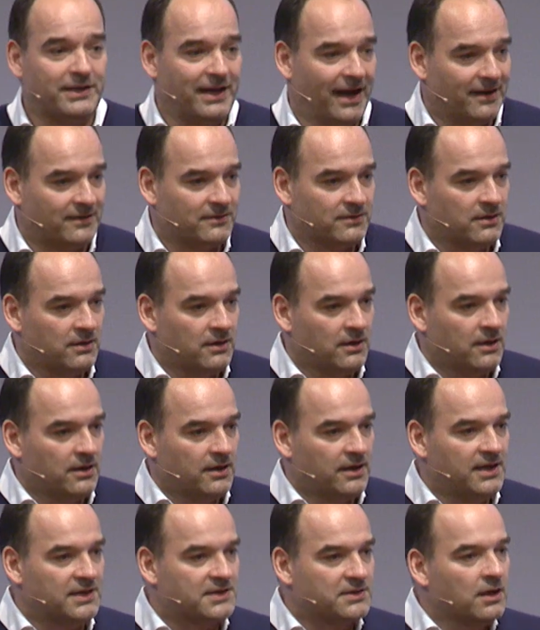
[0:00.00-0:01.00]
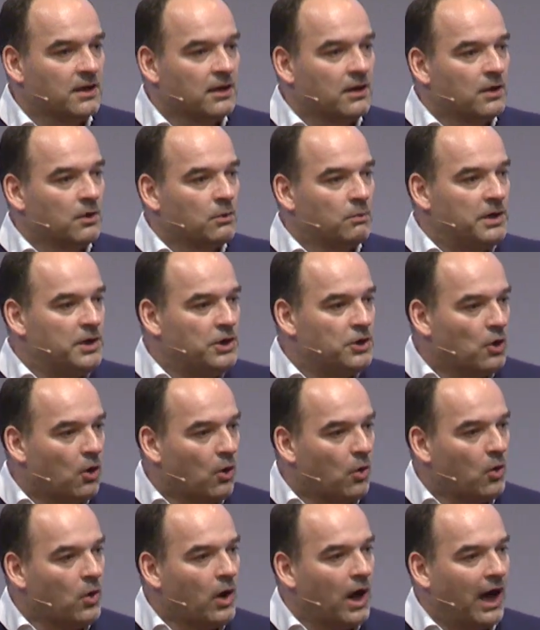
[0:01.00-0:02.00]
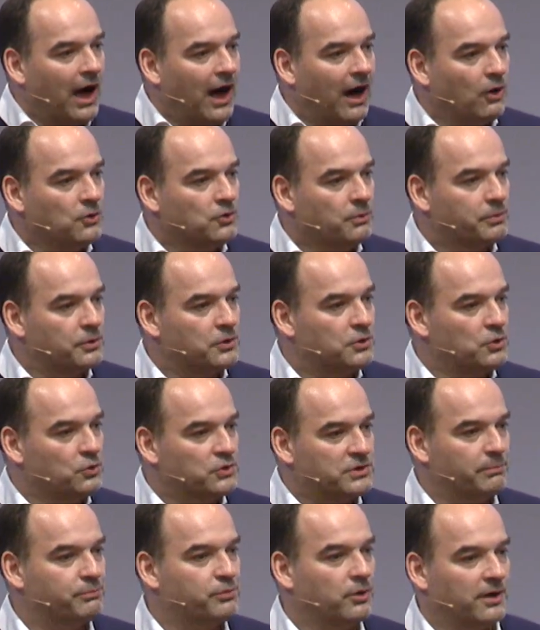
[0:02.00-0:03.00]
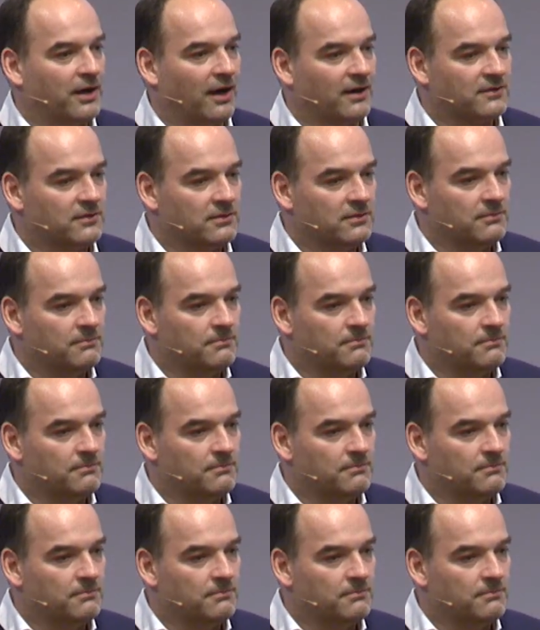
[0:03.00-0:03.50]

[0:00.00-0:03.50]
at, is we know how to produce a product.